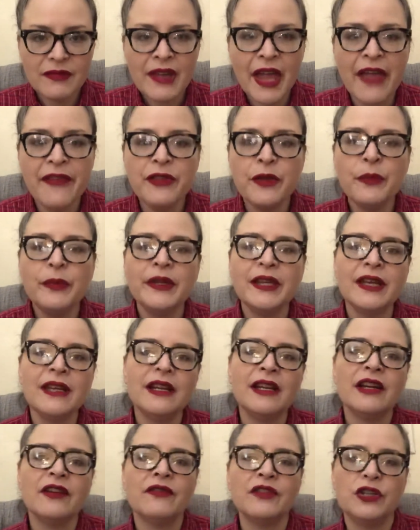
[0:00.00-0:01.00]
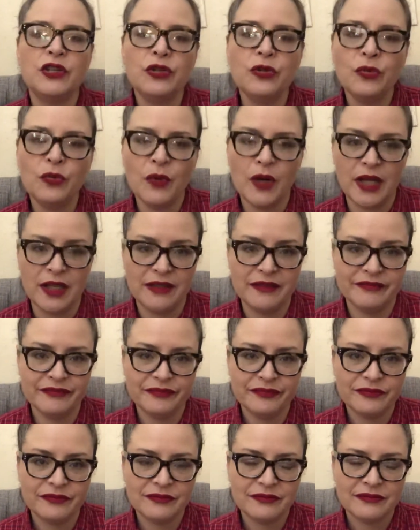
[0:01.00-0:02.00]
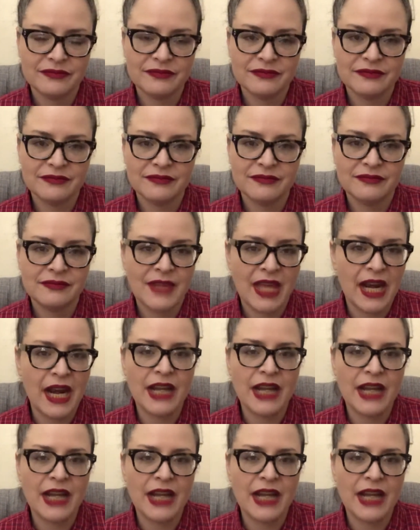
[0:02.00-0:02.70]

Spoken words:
and the beginning of a new one that